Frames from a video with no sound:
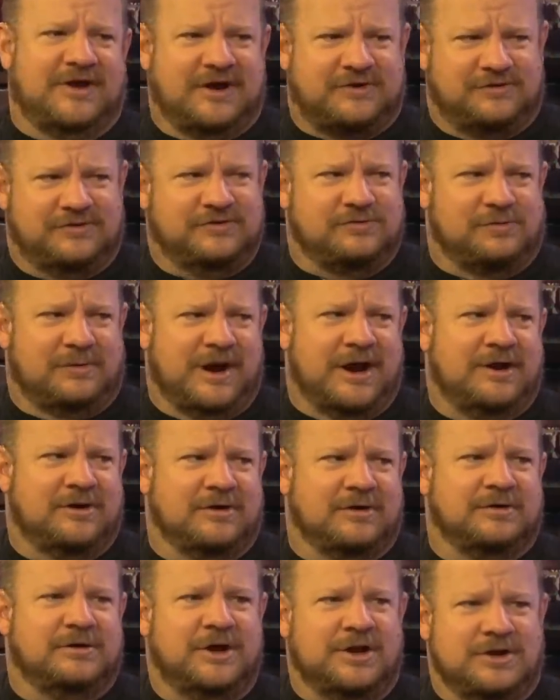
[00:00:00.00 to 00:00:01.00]
Texans
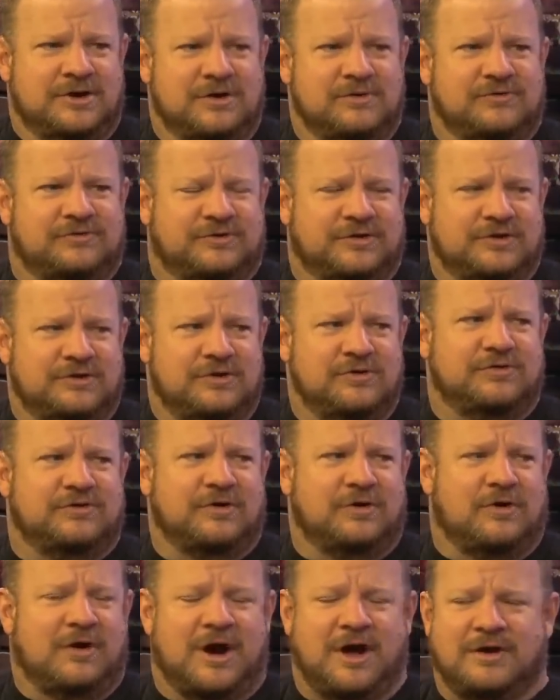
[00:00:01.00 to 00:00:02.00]
writer in Houston,
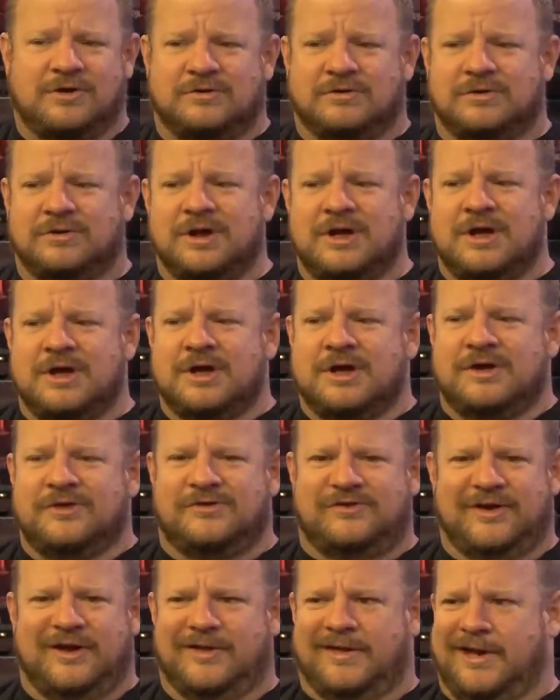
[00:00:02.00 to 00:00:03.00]
Houston Chronicle,
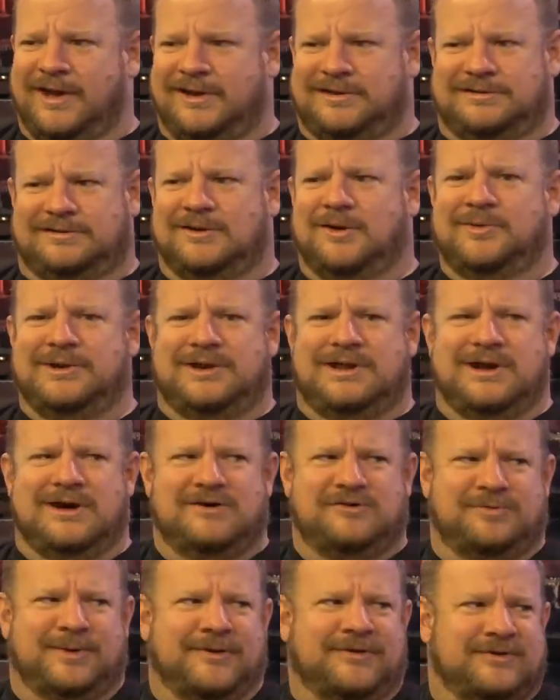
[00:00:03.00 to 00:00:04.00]
say, like, nobody
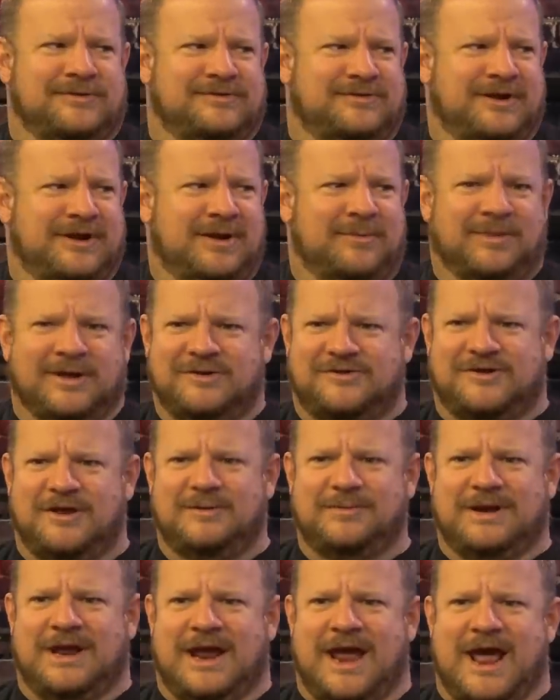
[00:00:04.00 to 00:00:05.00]
cares about this team. It's
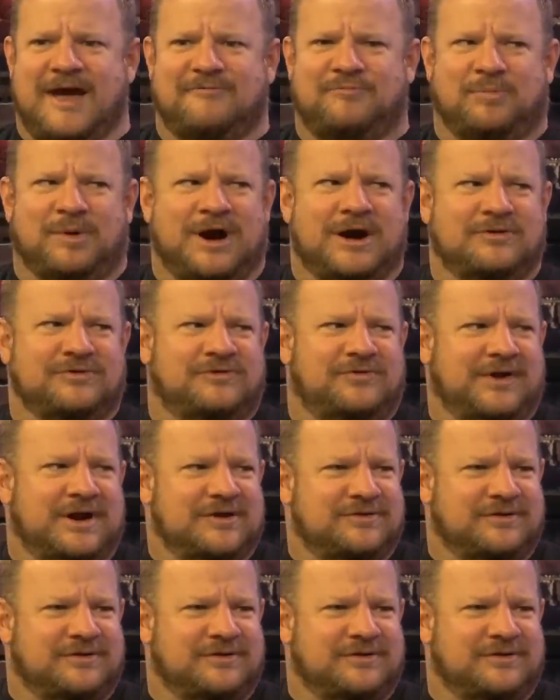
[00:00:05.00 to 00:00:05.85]
going to be half Browns fans.